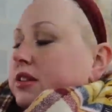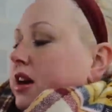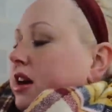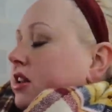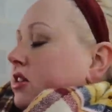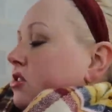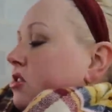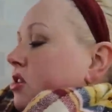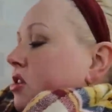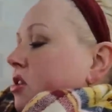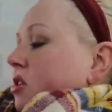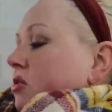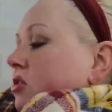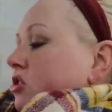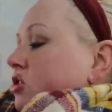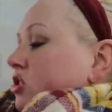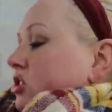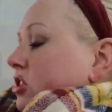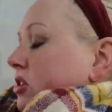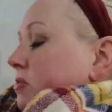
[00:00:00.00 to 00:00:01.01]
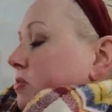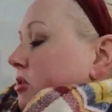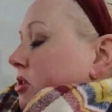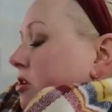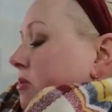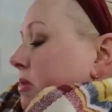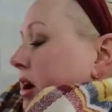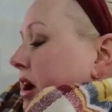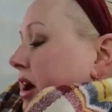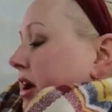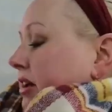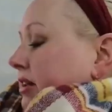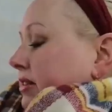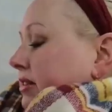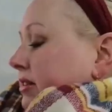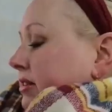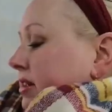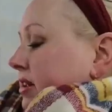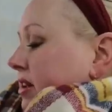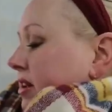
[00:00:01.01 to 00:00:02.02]
I know, just a purr
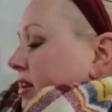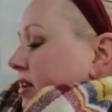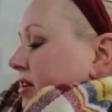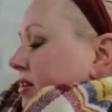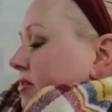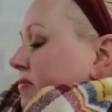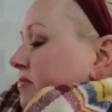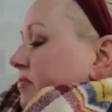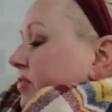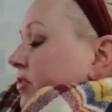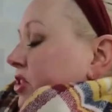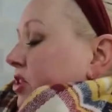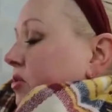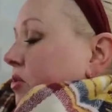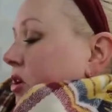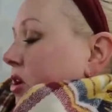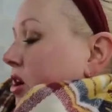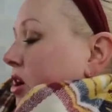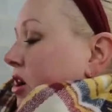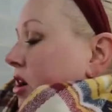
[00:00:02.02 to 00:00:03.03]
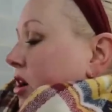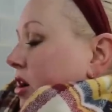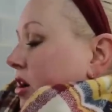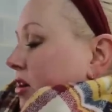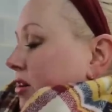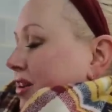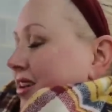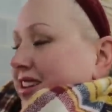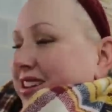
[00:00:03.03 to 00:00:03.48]
box. You are.